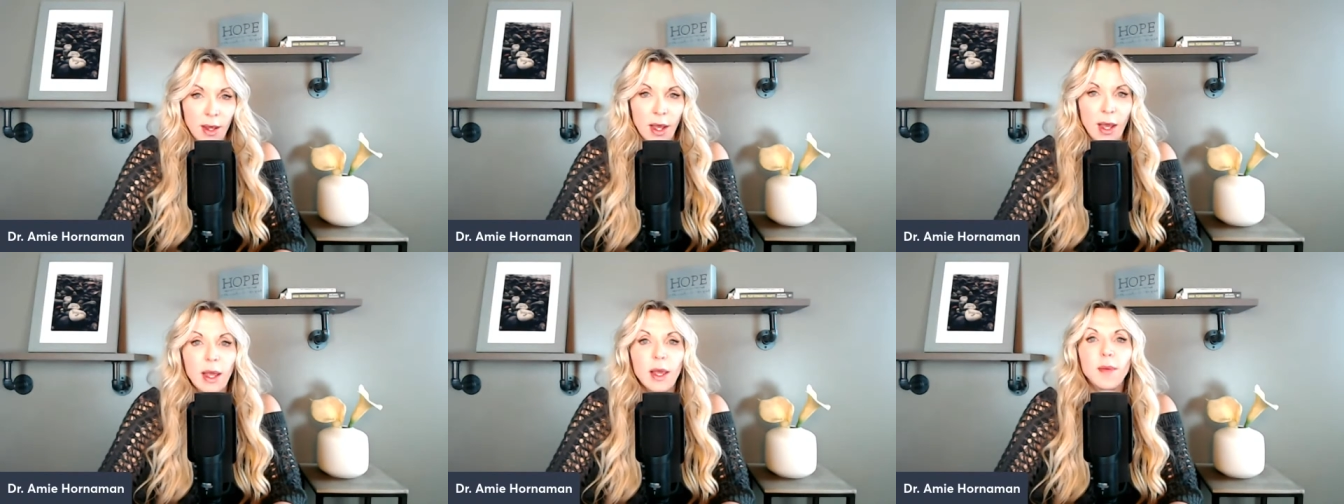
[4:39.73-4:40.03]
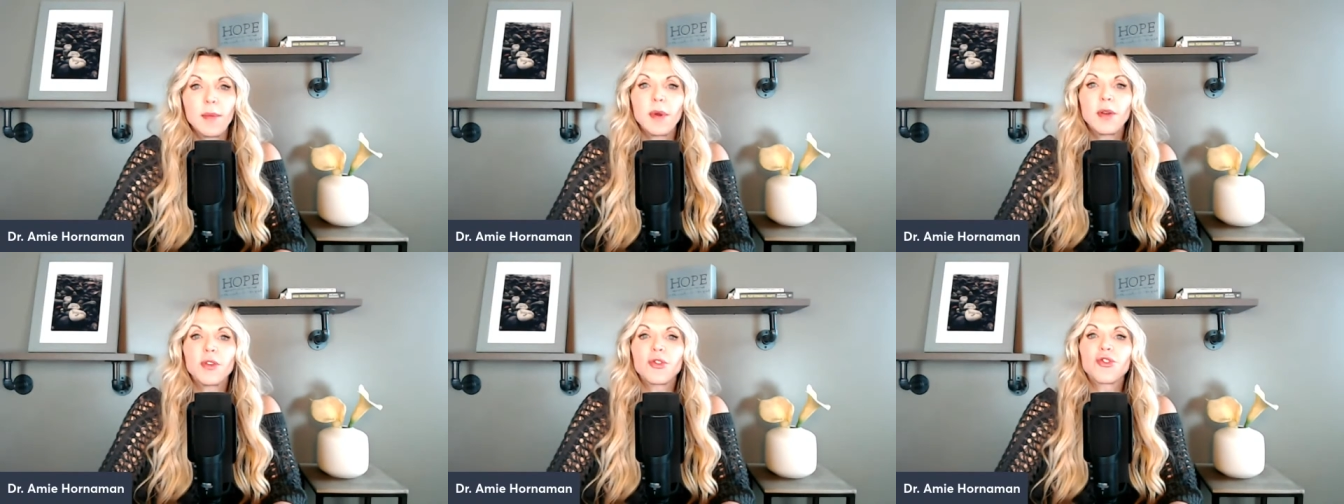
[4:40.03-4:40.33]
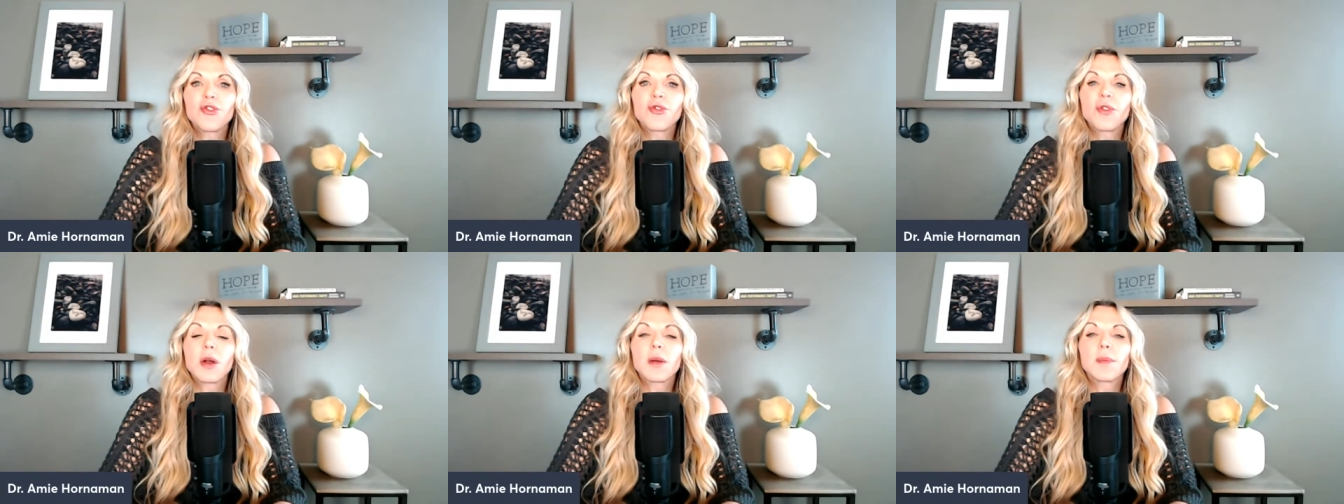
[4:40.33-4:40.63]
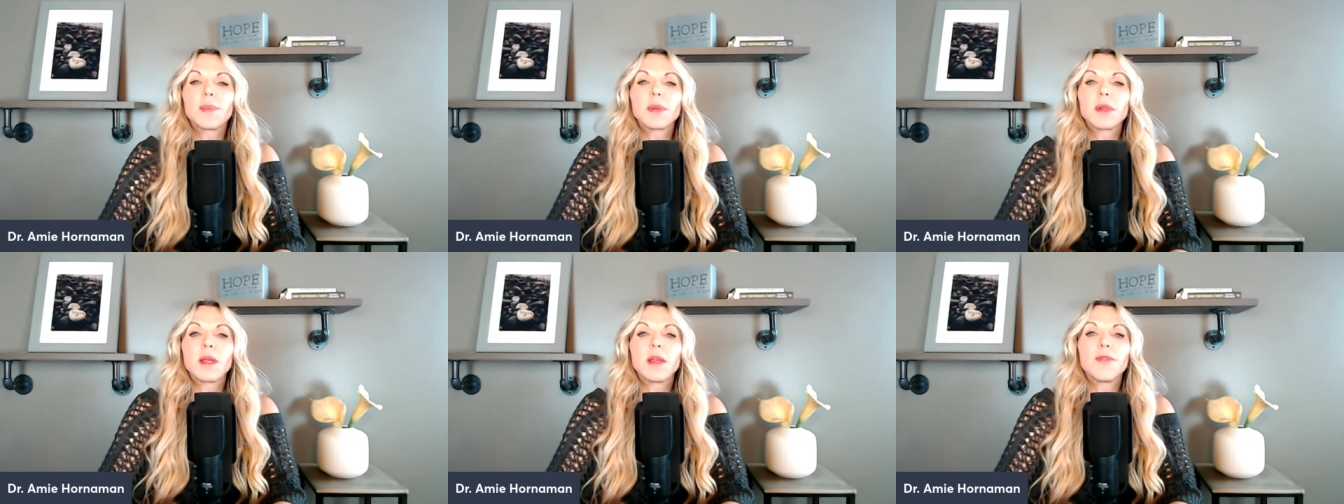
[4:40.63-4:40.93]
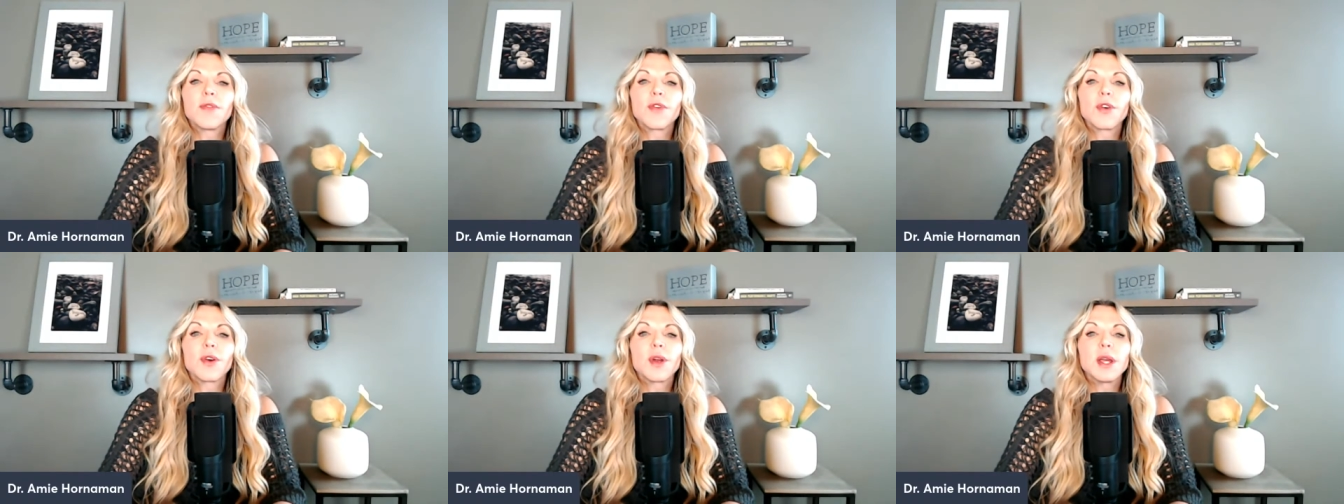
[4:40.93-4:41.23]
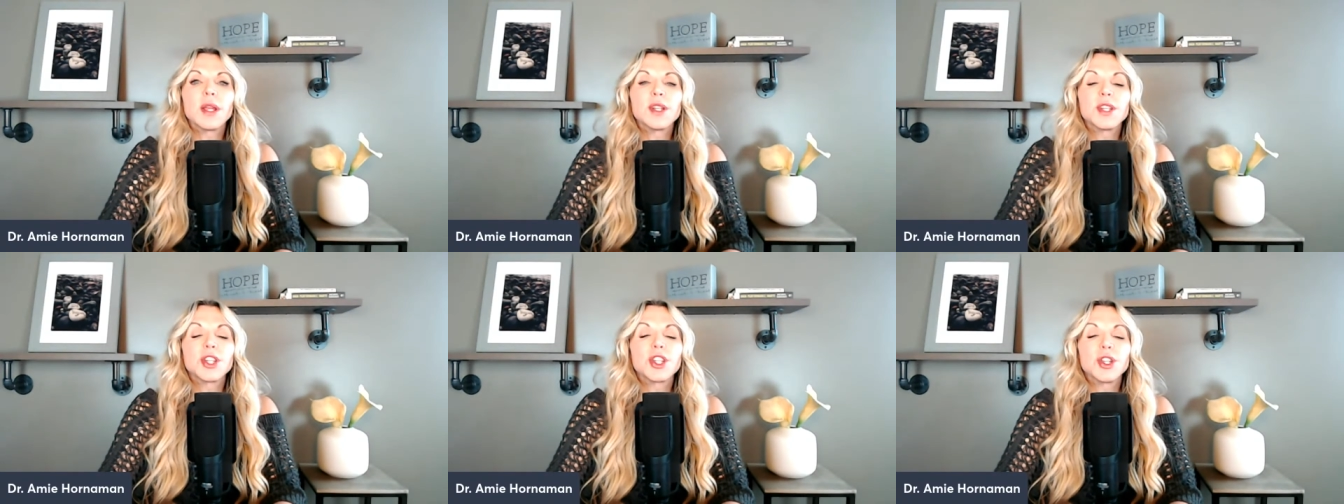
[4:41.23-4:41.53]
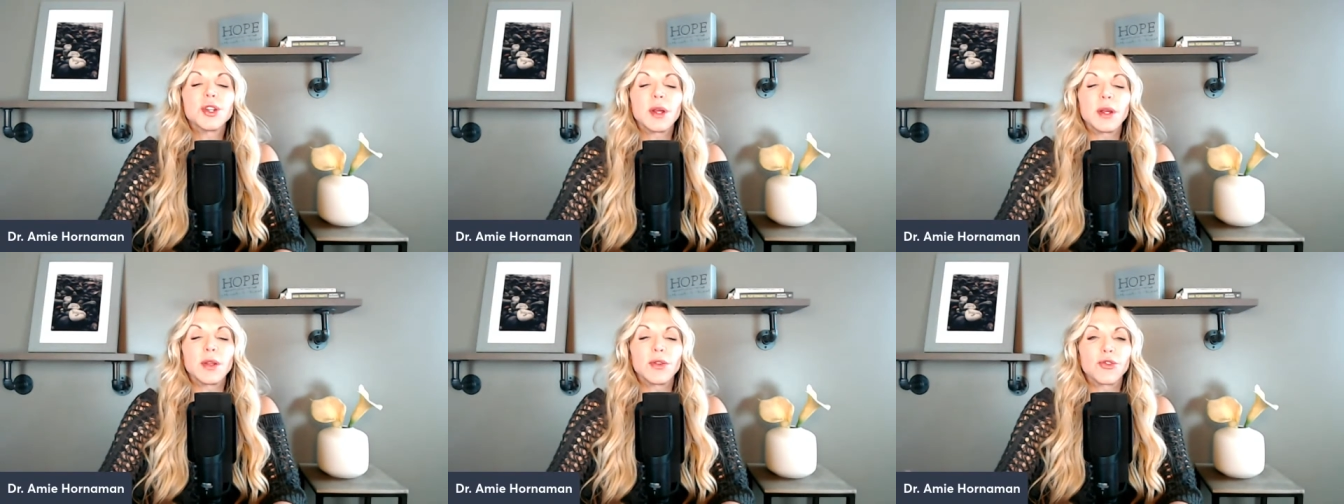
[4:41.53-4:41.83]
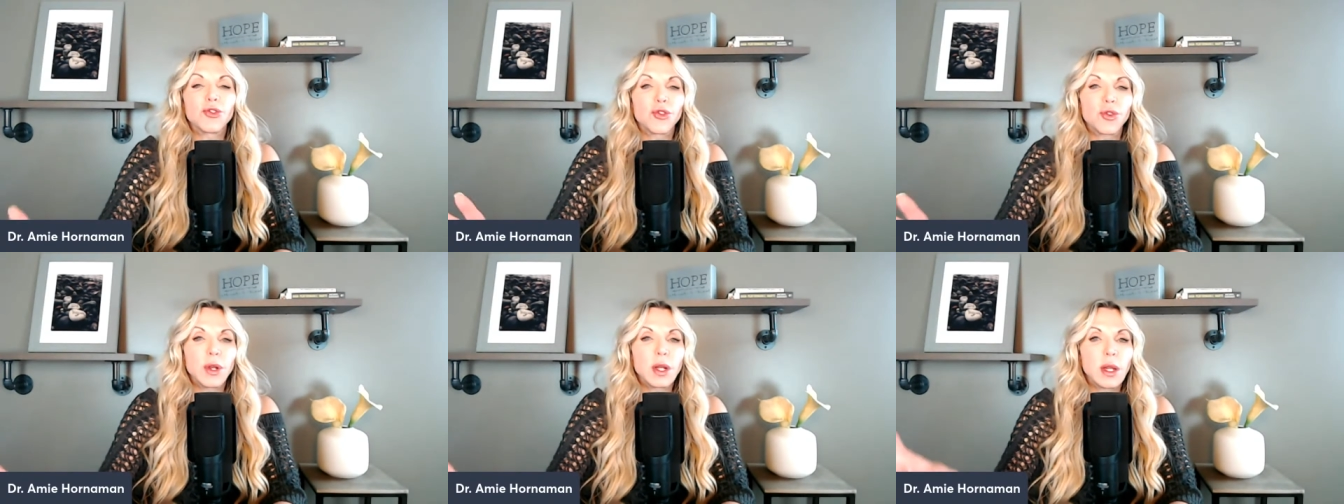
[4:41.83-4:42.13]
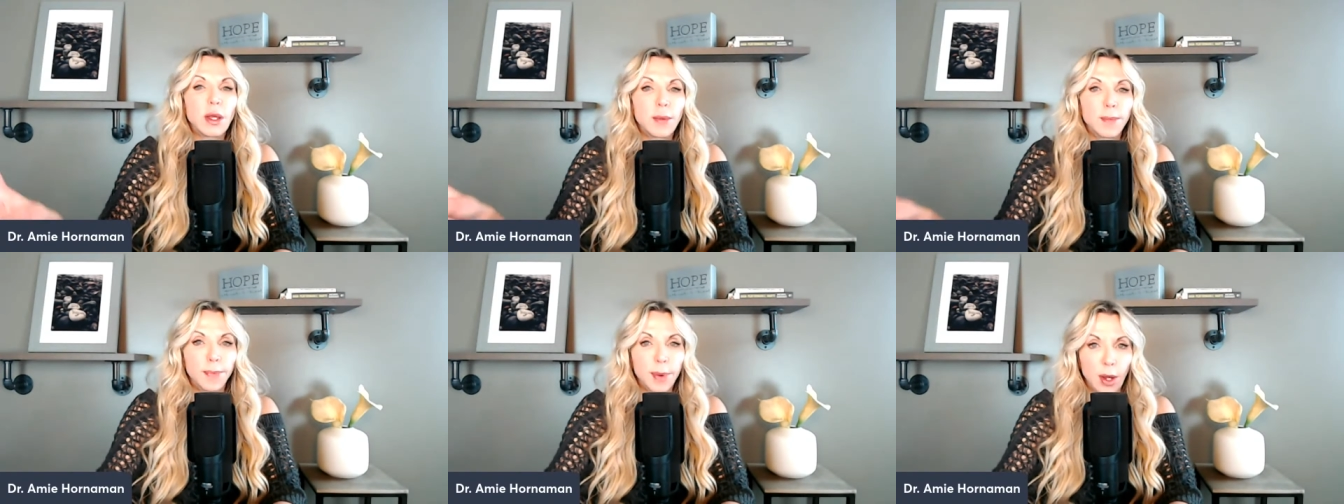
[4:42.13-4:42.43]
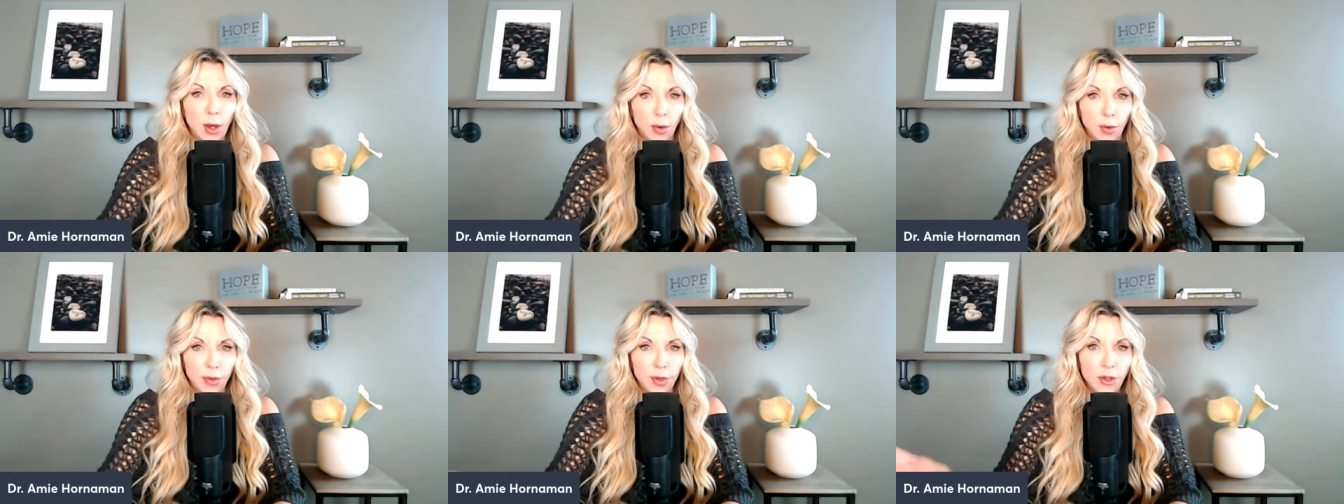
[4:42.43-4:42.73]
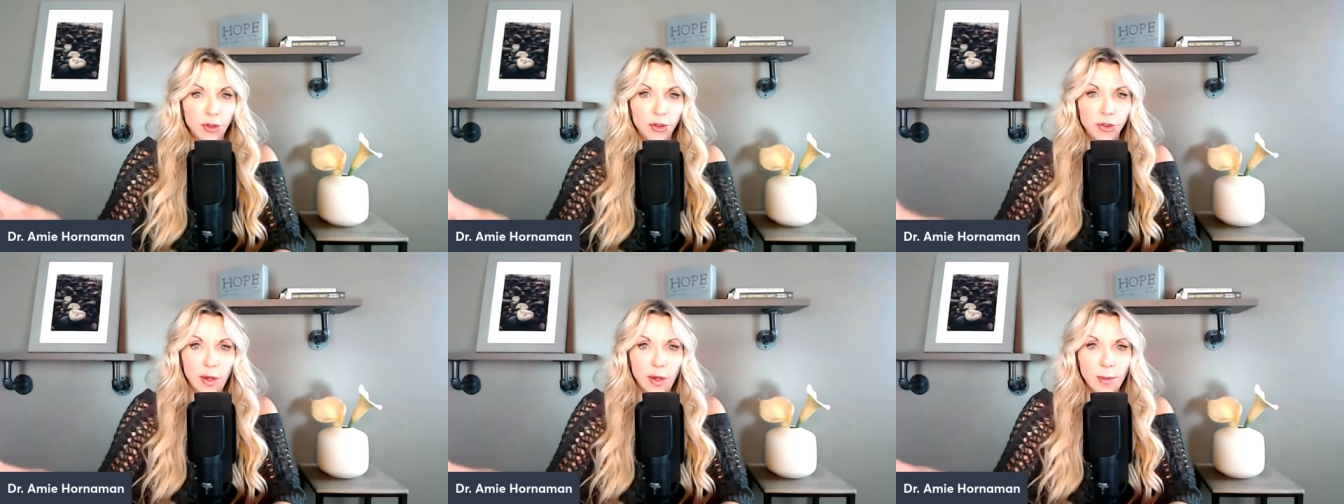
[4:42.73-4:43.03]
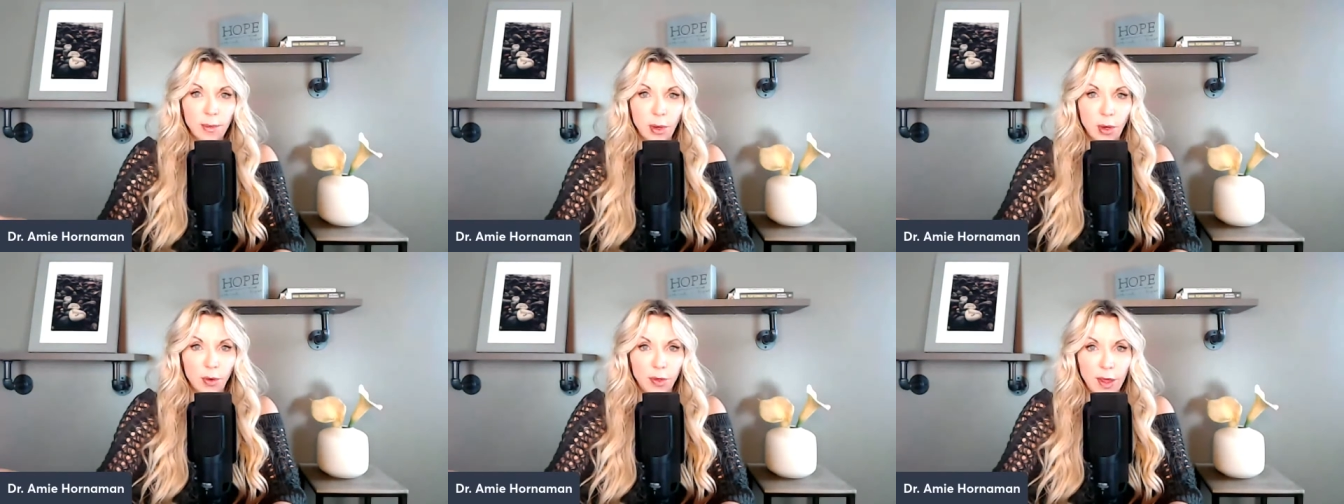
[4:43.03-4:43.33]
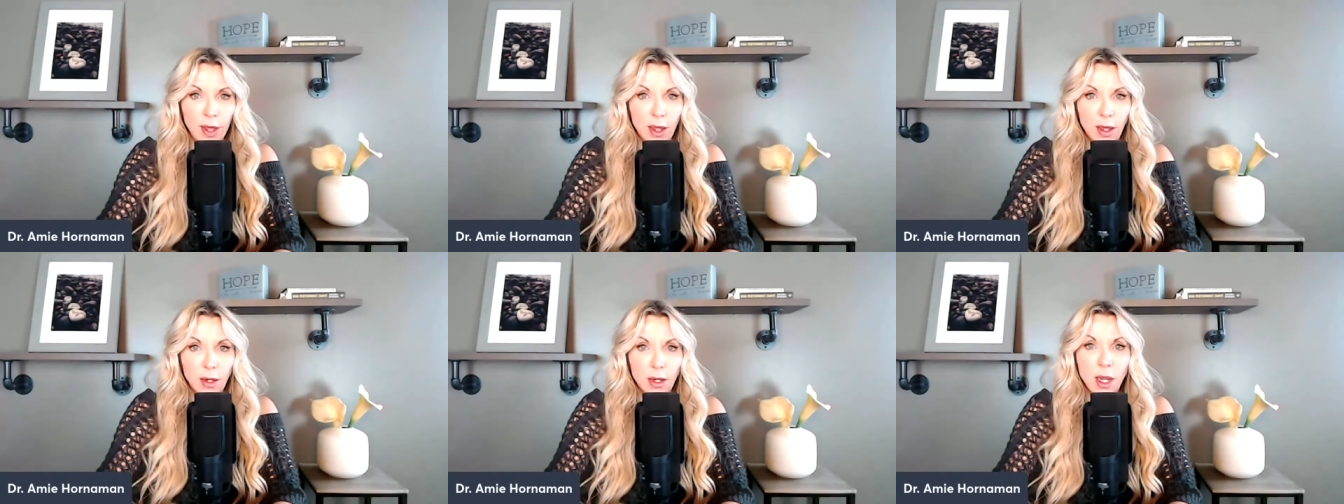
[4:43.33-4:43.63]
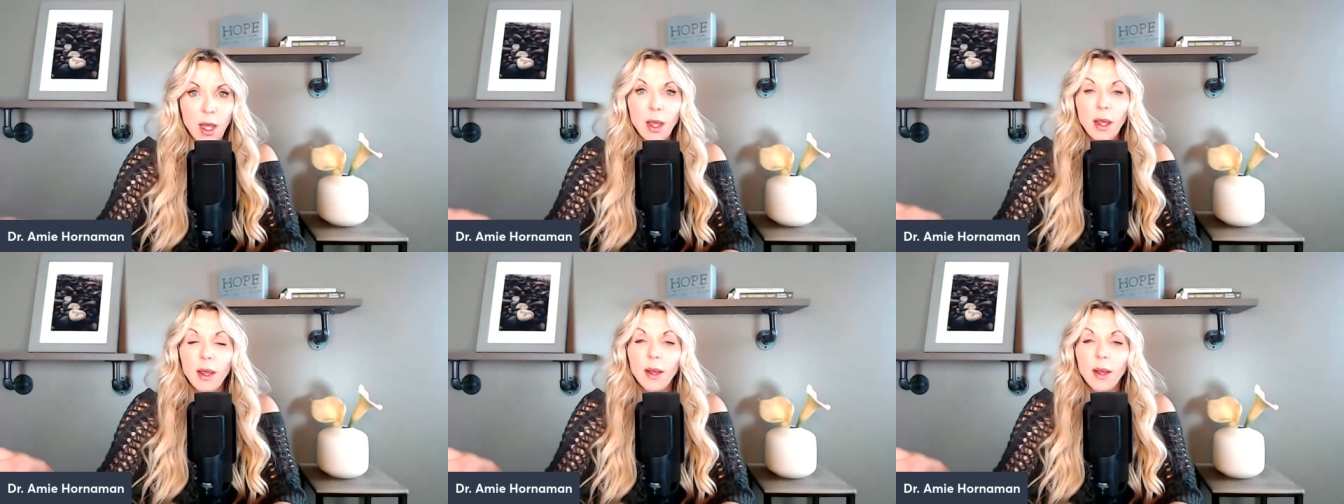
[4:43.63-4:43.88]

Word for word: I am a strong believer in, in treating both, in doing both and.